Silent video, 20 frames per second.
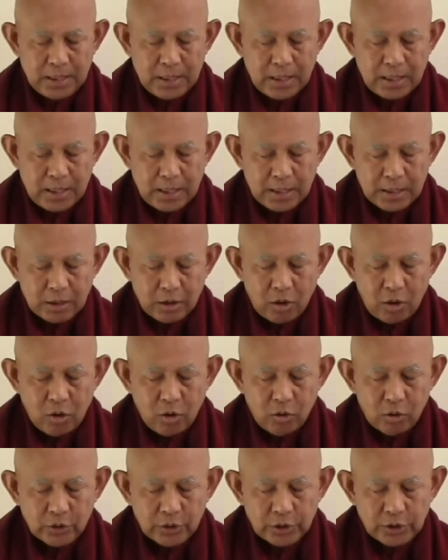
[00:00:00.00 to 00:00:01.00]
And
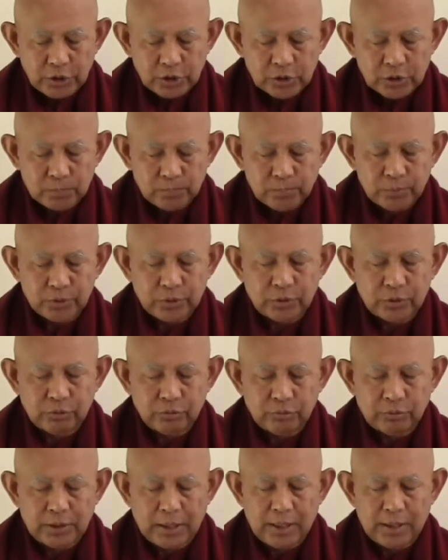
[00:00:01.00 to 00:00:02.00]
all these put
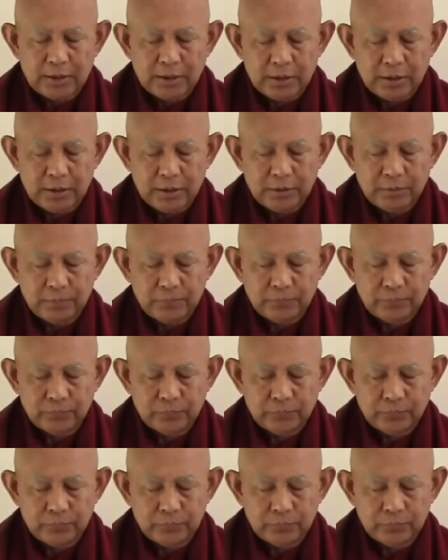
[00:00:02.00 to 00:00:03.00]
together,
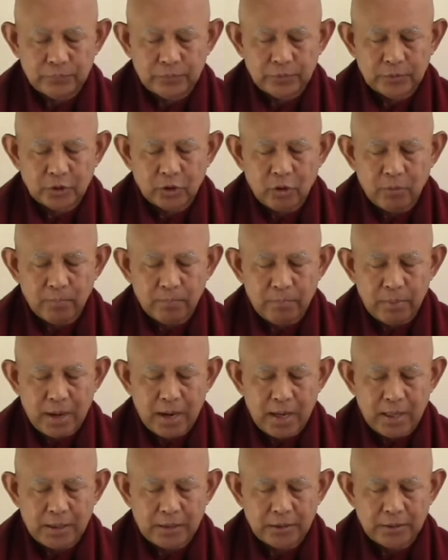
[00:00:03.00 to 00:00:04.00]

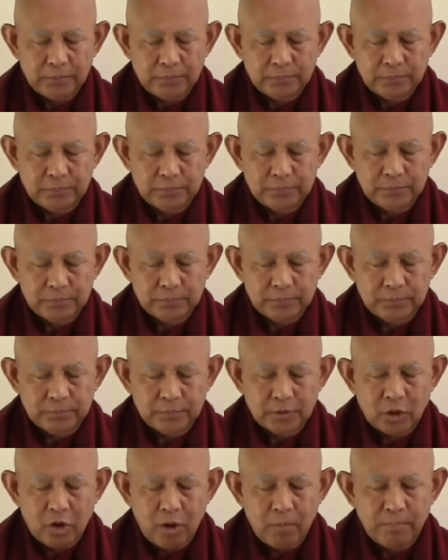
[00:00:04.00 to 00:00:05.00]
combined,
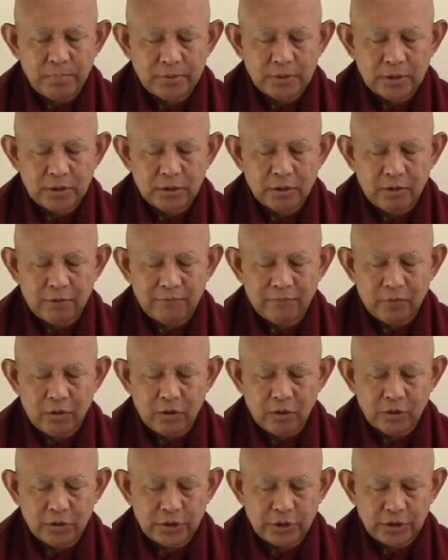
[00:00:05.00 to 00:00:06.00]
composite of
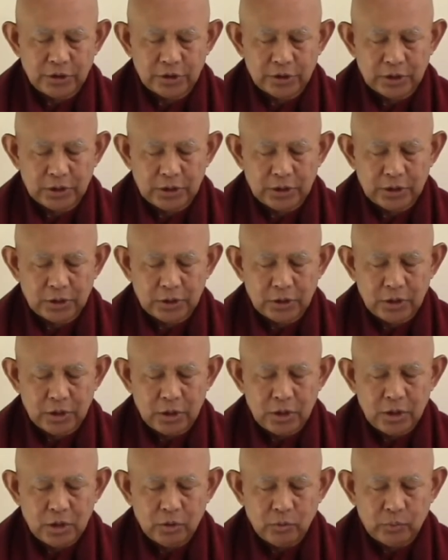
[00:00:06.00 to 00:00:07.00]
all these things,
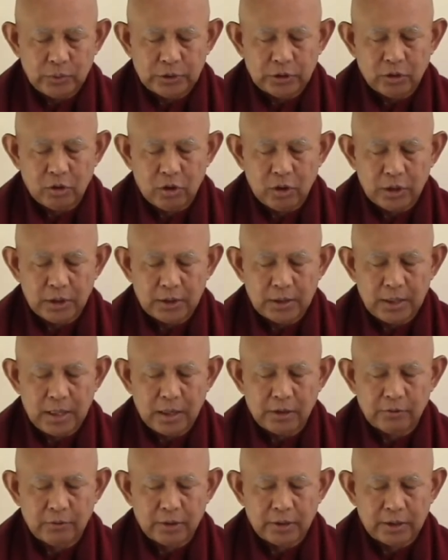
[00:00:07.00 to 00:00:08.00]
we call it
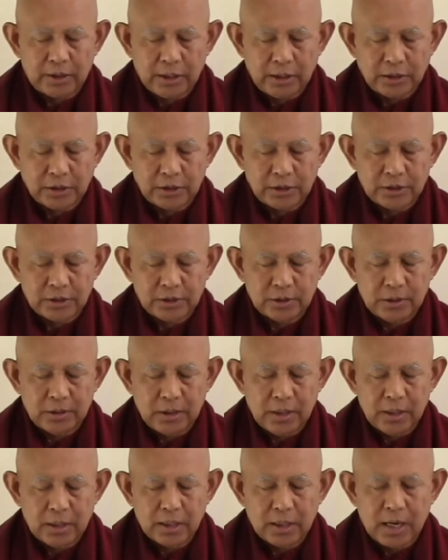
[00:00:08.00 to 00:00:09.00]
aggregates,
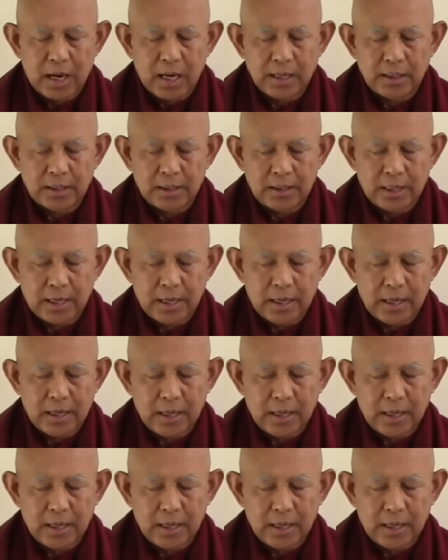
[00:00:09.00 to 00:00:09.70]
khanda.